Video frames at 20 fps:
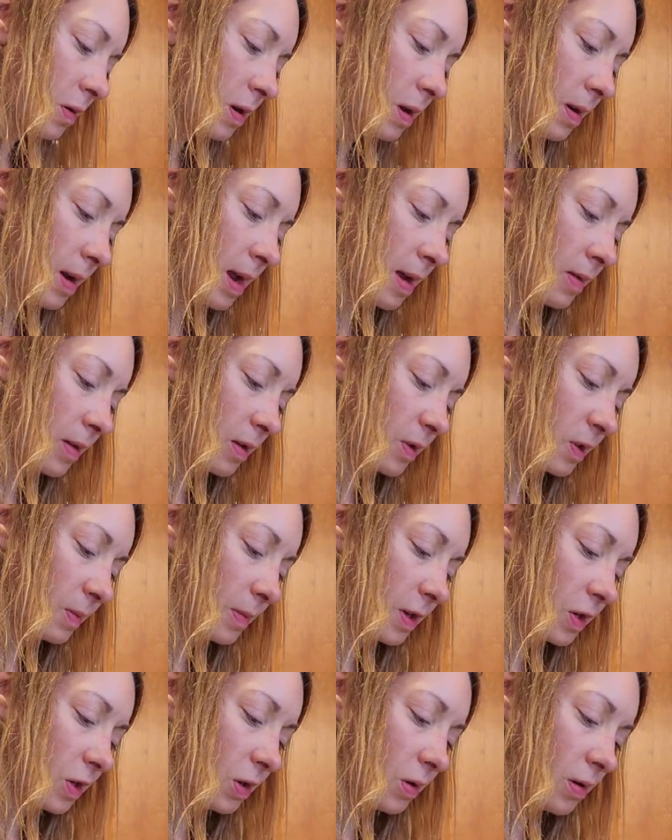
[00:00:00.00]
you how the
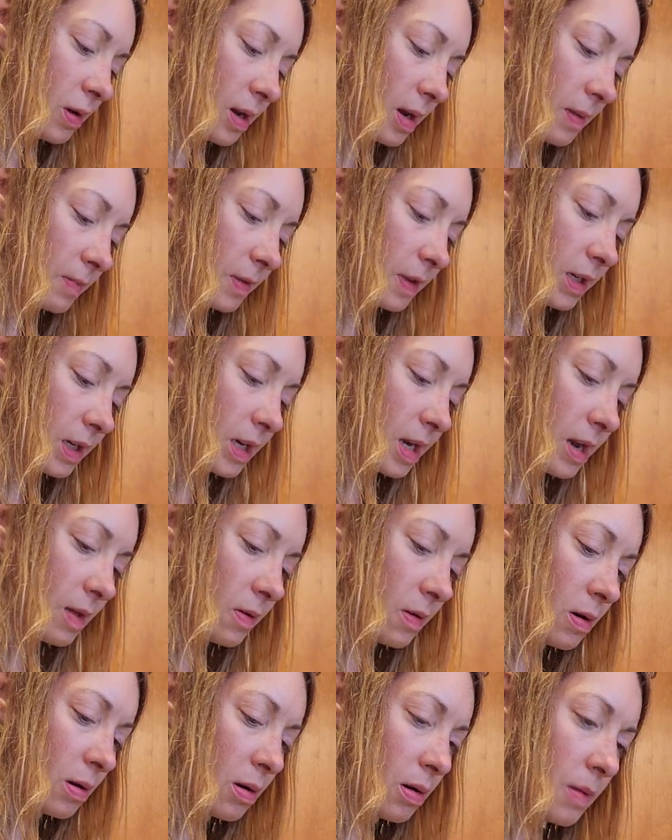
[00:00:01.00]
chimichurri comes
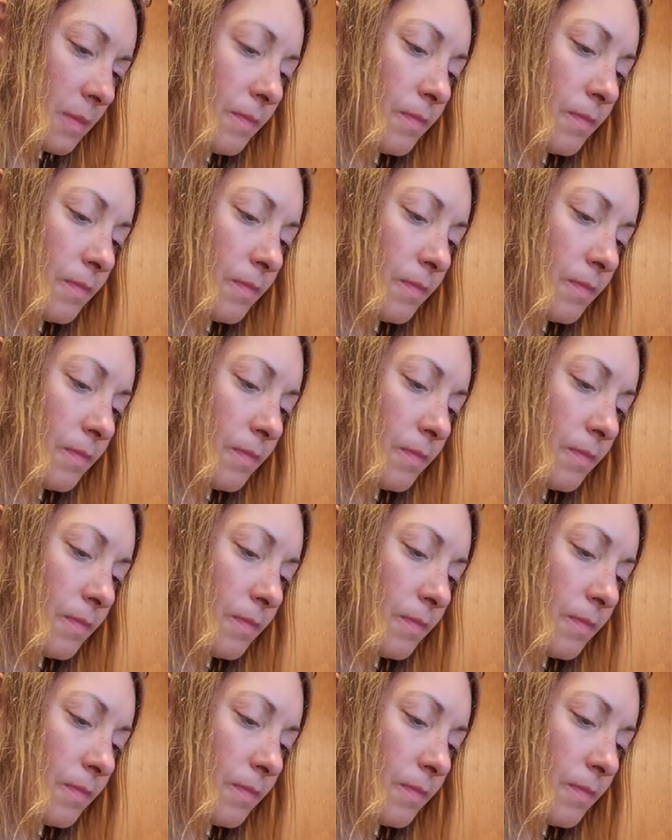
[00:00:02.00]
together.